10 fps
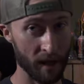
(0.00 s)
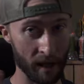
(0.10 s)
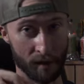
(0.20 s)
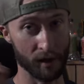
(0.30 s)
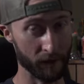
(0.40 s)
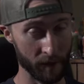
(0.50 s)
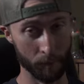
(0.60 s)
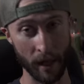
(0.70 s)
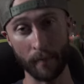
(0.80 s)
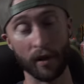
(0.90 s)
Airsoft, and
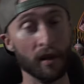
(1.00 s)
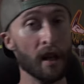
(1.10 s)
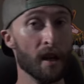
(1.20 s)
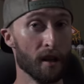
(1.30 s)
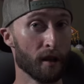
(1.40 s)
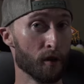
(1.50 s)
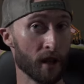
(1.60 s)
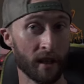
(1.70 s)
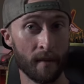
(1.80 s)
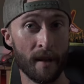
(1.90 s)
Paintball. Go
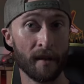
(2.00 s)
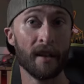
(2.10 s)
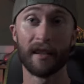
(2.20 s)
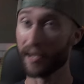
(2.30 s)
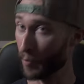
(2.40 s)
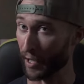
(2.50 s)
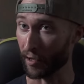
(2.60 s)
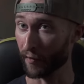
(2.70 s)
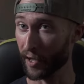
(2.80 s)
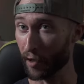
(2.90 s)
check them out. Let's get back
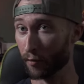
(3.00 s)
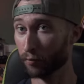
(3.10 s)
to the video.